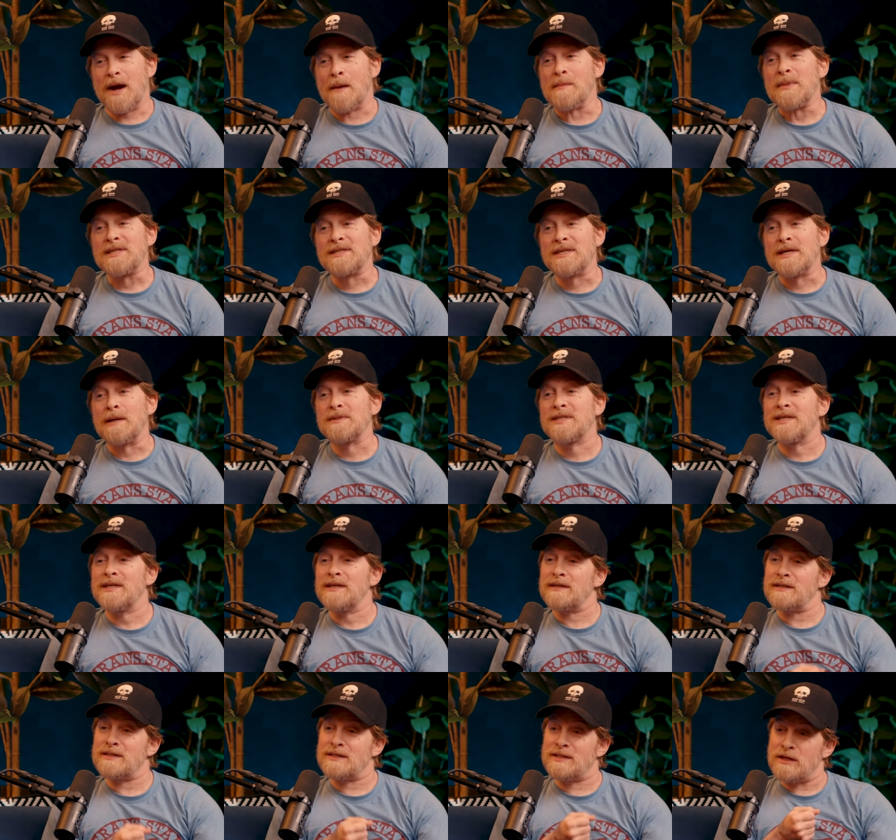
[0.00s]
I mean
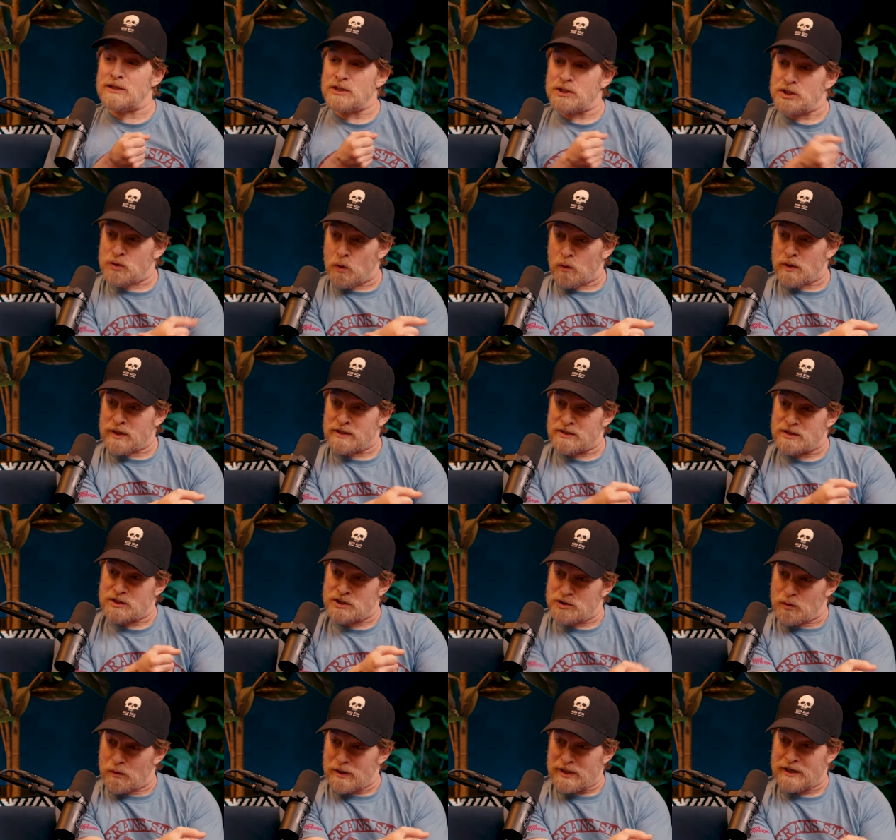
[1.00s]
DMT is the shortest
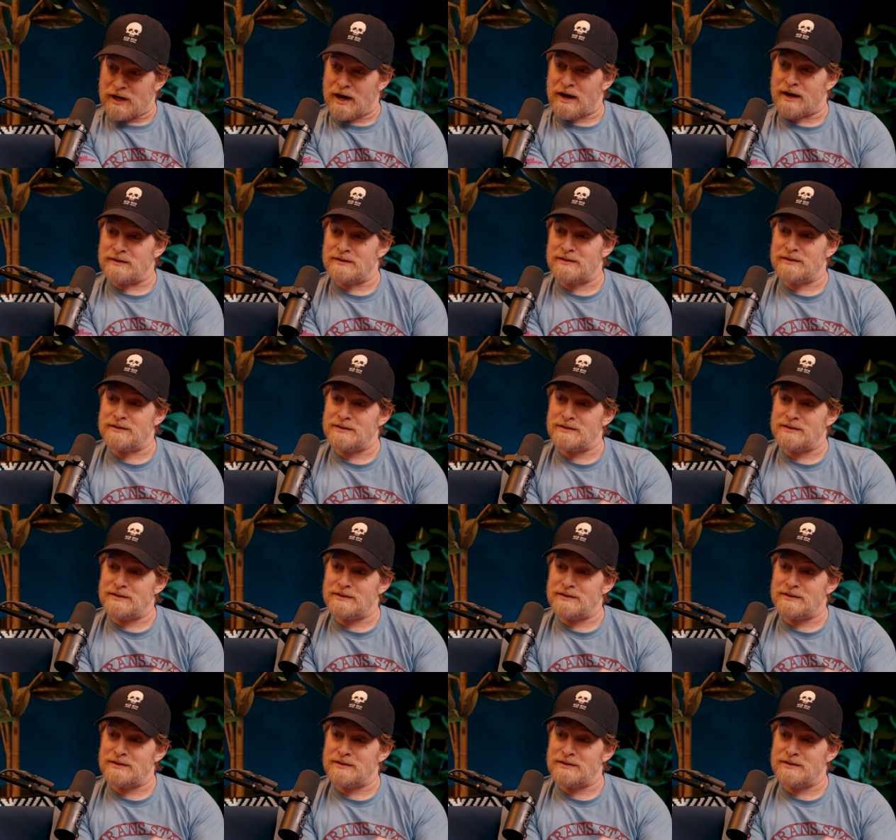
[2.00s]
shortcut